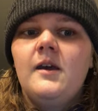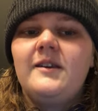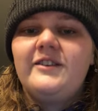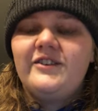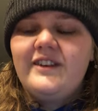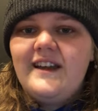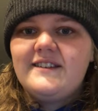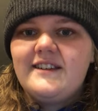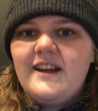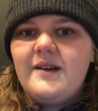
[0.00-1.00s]
Until
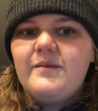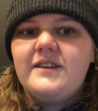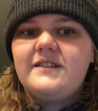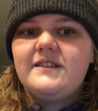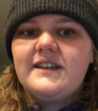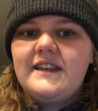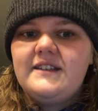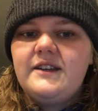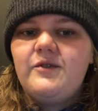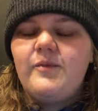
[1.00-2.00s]
next time, this is
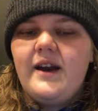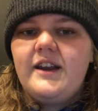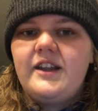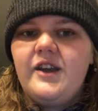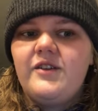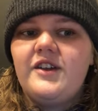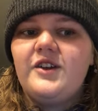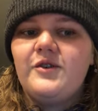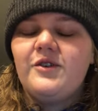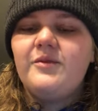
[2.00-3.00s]
Kenzie reminding you that
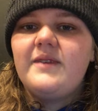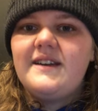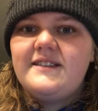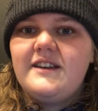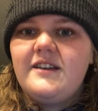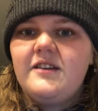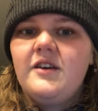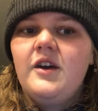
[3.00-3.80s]
you are amazing,